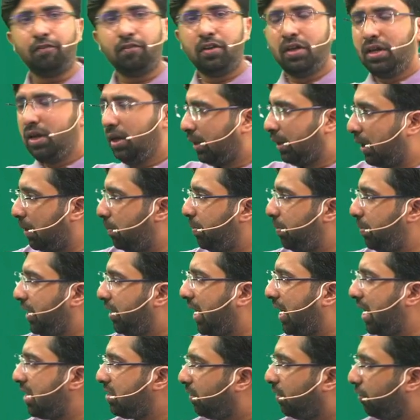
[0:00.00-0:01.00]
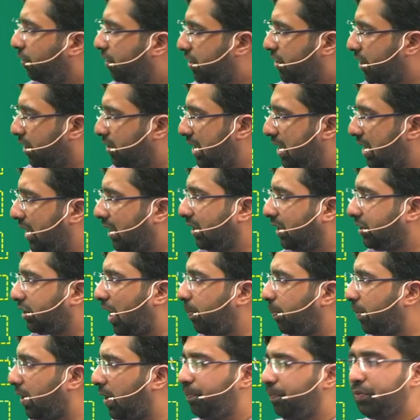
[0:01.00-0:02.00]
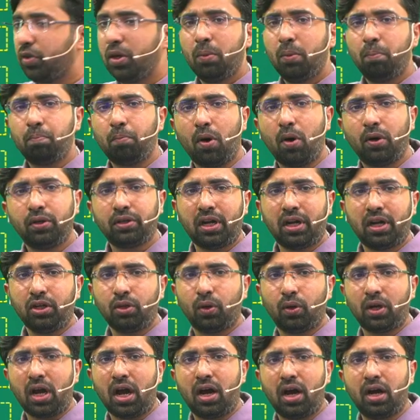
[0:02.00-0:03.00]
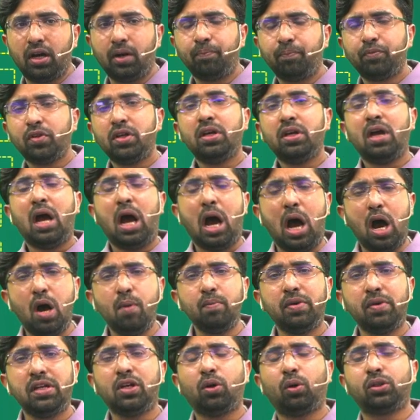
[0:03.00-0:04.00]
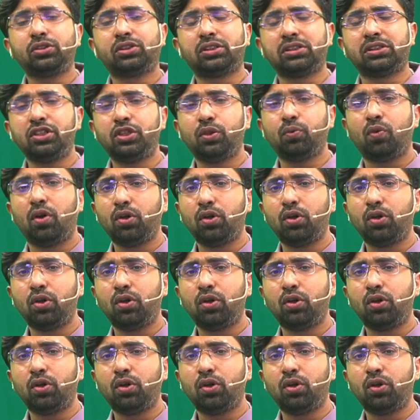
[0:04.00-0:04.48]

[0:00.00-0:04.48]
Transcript: Complete, guys. Just select the chapter, moderate or hard. How many questions you want to